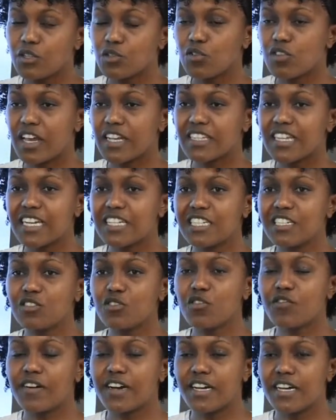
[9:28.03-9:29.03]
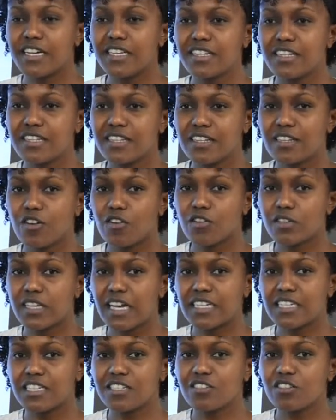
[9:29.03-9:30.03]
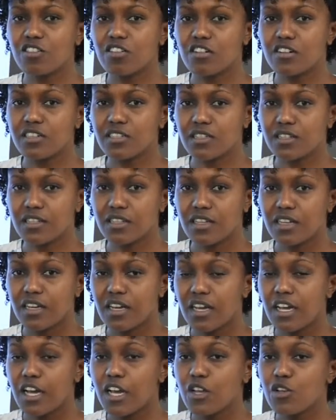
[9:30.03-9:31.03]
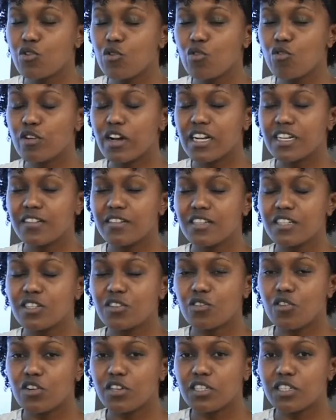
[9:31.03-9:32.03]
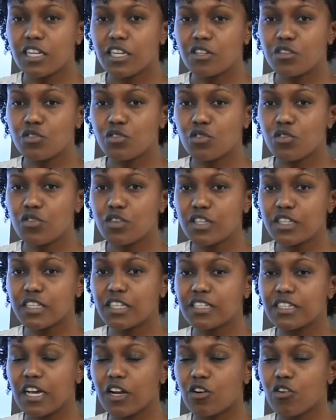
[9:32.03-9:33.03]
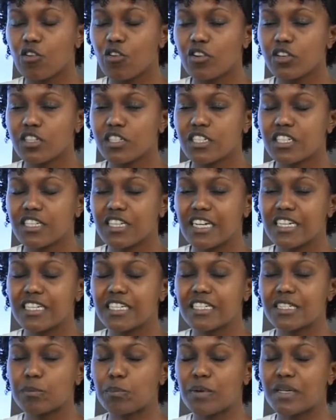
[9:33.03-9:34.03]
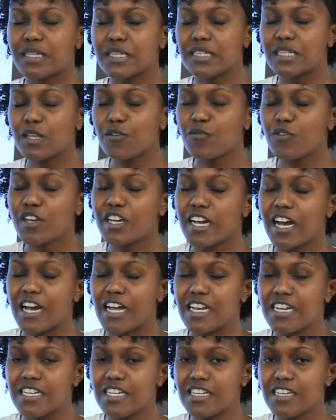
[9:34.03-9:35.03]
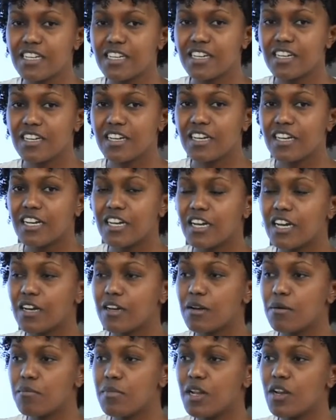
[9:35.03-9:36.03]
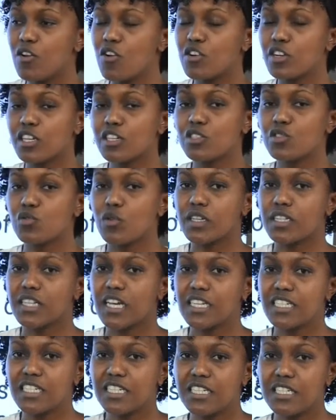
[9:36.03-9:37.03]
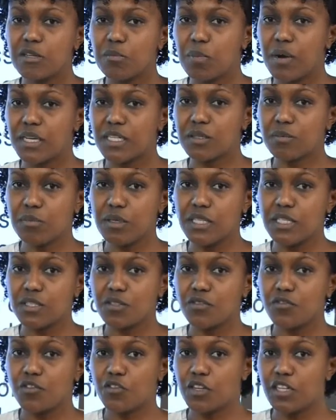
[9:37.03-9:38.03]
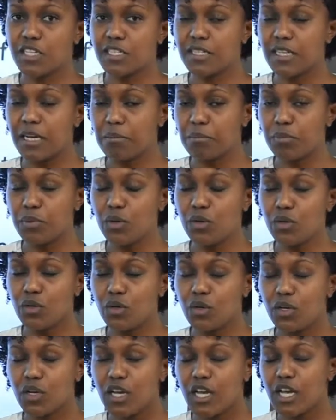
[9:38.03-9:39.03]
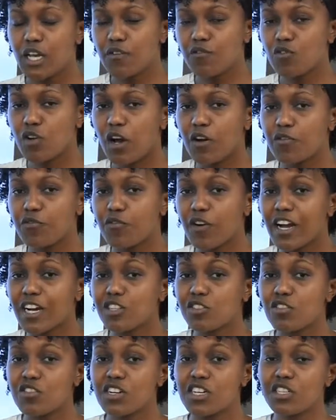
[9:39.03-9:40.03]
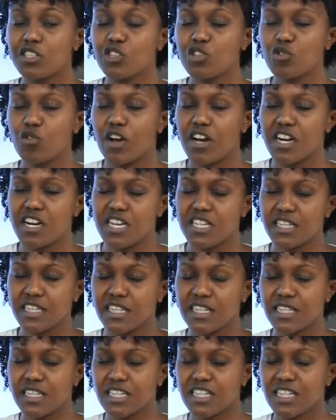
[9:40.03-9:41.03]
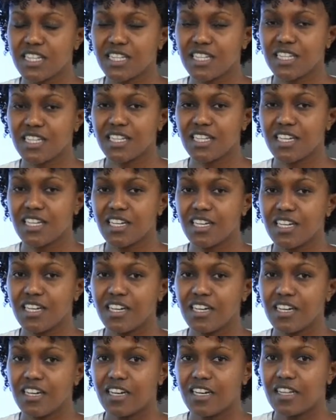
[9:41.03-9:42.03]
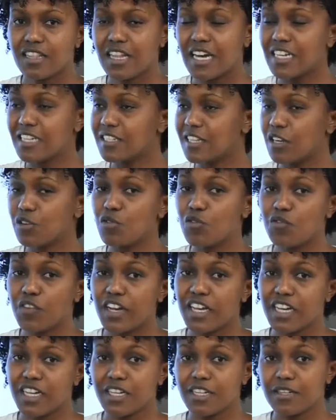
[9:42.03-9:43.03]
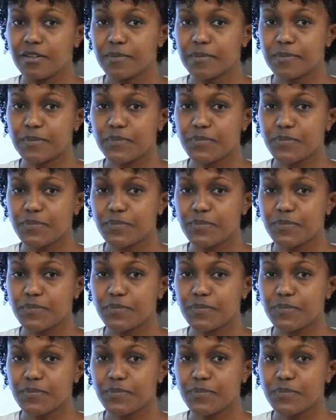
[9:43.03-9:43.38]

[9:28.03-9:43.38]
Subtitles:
So there are certain overheads or certain costs. You look at this cost and you know this is a cost that is specifically belonging to a certain department. For example, if you have factory insurance, that is an overhead.